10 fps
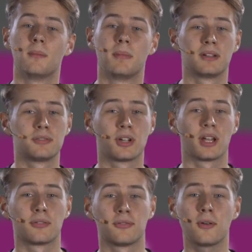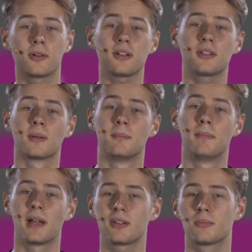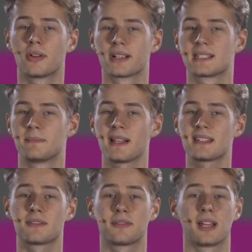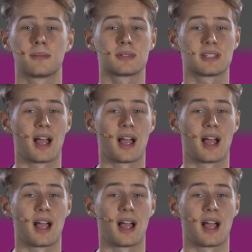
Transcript: But if you can afford it, better, more expensive lamps